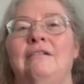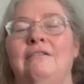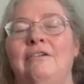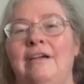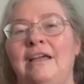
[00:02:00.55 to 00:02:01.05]

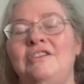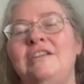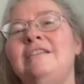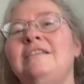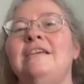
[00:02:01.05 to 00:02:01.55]

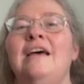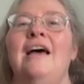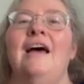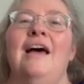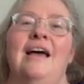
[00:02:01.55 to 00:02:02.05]
Creations.
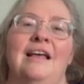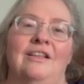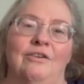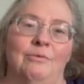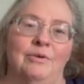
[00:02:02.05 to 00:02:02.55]

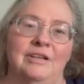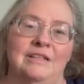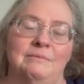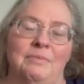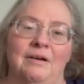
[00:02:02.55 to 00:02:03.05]
Artwork
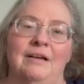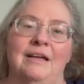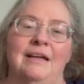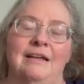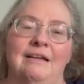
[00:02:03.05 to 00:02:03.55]
is
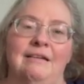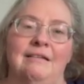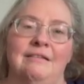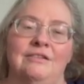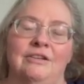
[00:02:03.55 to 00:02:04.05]
by
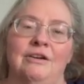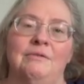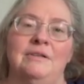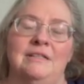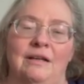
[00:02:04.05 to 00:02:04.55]

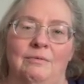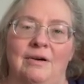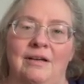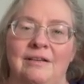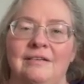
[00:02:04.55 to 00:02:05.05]
Dakota
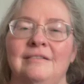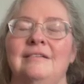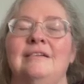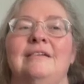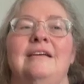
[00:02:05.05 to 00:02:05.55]
Detweiler.
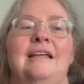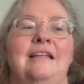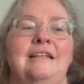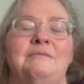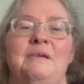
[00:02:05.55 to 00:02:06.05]
It
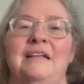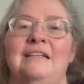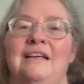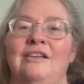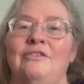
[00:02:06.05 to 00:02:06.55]
is being
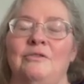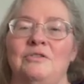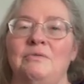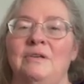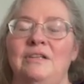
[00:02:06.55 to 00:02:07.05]
done on
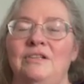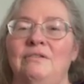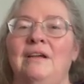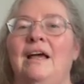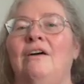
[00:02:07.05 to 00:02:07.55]
22
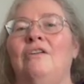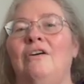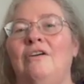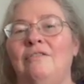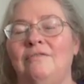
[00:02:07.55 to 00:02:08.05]
count
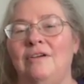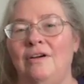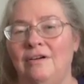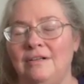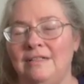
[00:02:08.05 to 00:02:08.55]

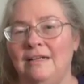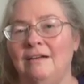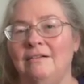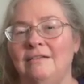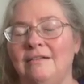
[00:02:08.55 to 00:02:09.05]

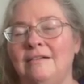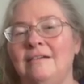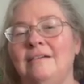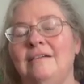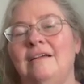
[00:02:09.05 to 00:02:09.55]
Hardanger,
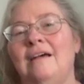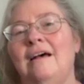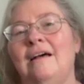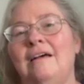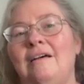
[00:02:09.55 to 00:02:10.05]

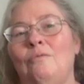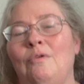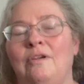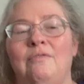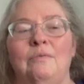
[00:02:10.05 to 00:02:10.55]

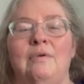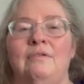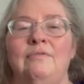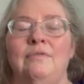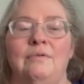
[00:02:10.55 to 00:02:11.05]

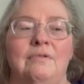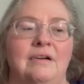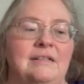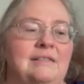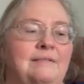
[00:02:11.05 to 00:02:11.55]
1/1 full
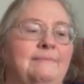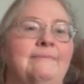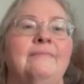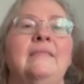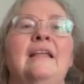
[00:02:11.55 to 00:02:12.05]
cross,
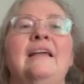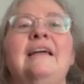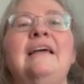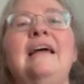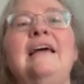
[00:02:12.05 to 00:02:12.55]

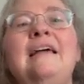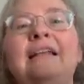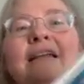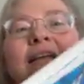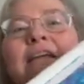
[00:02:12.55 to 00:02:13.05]
and
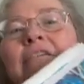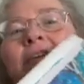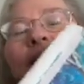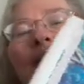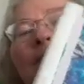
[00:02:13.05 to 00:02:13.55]
here it
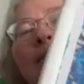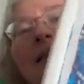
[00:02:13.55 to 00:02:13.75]
is.